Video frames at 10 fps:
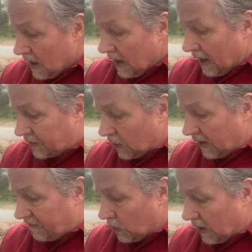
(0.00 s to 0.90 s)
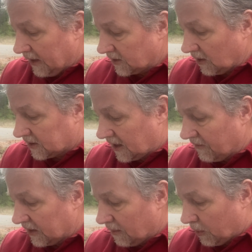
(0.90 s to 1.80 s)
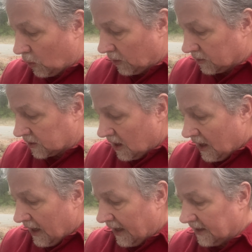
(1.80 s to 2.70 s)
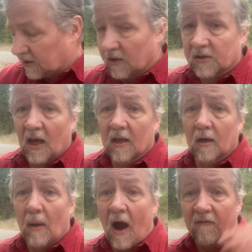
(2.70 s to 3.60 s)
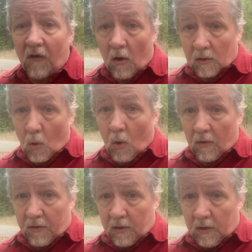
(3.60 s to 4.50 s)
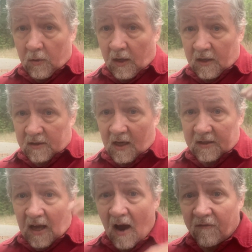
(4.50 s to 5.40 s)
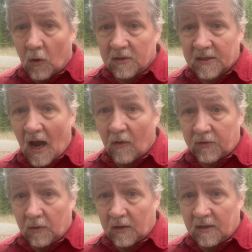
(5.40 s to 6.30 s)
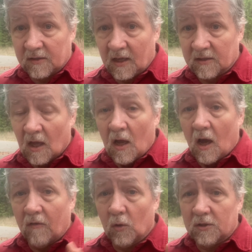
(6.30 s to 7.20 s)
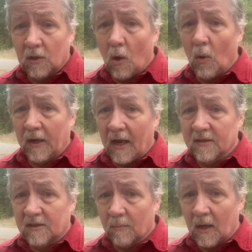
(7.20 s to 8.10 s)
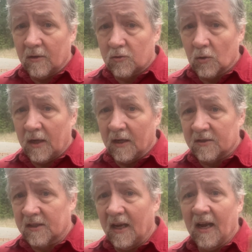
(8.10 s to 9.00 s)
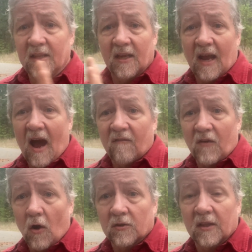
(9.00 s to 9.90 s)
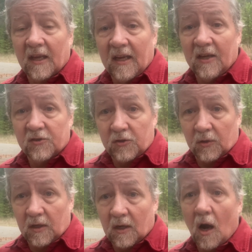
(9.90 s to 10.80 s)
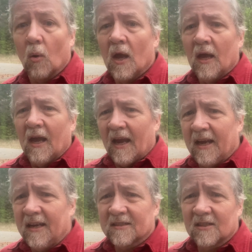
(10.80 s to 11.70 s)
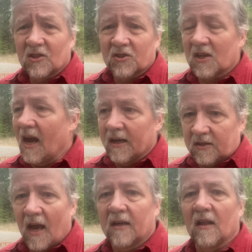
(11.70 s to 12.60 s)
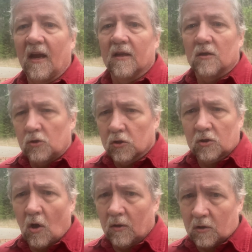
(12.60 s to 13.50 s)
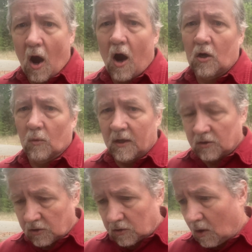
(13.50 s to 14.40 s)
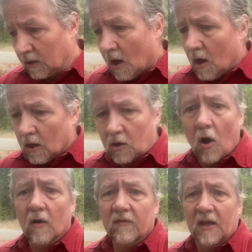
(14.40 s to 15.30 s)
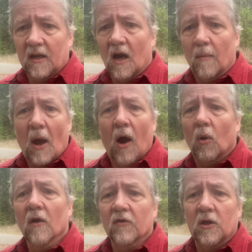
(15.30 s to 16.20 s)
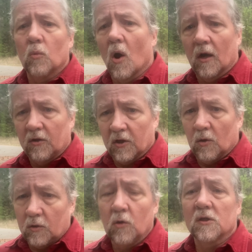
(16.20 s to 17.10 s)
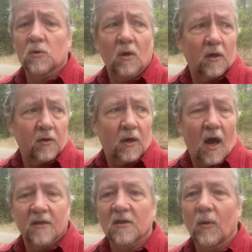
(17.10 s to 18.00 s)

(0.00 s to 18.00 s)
In 34, he starts giving the borders, and he starts telling them how far north you can exist, how far south you can exist. Of course, you go against the Mediterranean Sea, and then how far to the east you can go. He isn't just saying, take land. Just start conquering. Just start carving it up however you want to do. Do what you want to do, guys.